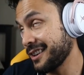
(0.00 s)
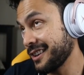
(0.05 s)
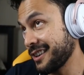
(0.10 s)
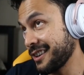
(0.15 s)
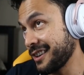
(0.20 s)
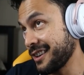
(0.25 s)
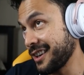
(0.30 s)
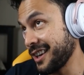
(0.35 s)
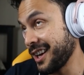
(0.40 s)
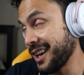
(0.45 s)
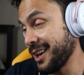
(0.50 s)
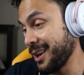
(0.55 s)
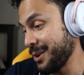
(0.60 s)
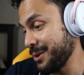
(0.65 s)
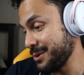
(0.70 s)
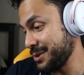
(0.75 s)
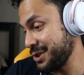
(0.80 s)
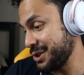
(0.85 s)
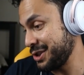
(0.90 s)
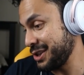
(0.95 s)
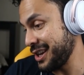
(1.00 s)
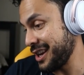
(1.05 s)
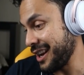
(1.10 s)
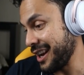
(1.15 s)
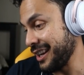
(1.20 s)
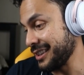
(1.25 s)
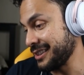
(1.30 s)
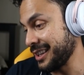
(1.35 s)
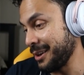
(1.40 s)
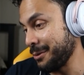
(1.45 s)
Oh, shit,
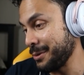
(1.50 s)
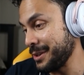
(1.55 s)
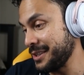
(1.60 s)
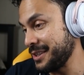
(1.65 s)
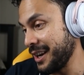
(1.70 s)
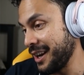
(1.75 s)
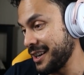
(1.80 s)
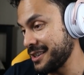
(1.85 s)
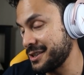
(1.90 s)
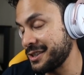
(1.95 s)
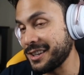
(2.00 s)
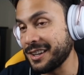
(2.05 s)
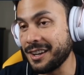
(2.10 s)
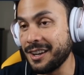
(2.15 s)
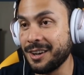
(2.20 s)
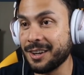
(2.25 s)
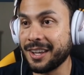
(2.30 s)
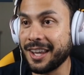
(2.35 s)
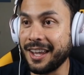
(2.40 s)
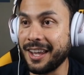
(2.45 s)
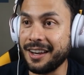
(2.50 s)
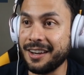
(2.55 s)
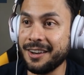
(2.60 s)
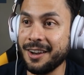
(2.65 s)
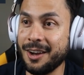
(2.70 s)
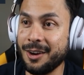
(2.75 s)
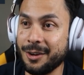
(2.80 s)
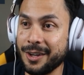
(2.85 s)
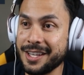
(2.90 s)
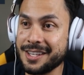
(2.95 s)
I thought we dodged it. Okay,
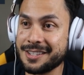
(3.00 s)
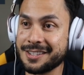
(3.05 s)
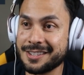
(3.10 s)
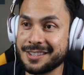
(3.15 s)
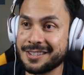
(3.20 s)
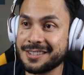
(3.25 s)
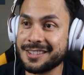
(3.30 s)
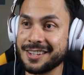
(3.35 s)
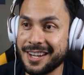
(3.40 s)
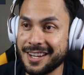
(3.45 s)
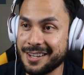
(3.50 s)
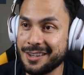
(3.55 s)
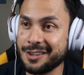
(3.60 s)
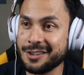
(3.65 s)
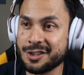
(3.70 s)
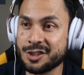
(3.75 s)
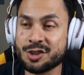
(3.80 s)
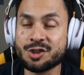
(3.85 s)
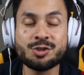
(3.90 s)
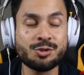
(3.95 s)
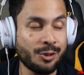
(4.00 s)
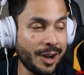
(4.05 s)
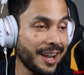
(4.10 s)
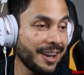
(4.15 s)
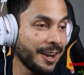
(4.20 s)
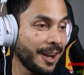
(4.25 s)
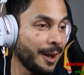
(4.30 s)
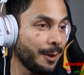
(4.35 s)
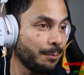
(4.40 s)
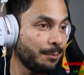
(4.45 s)
no, it's
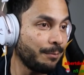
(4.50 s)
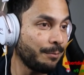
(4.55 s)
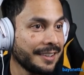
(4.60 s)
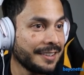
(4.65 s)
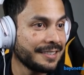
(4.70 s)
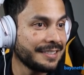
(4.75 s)
straight up.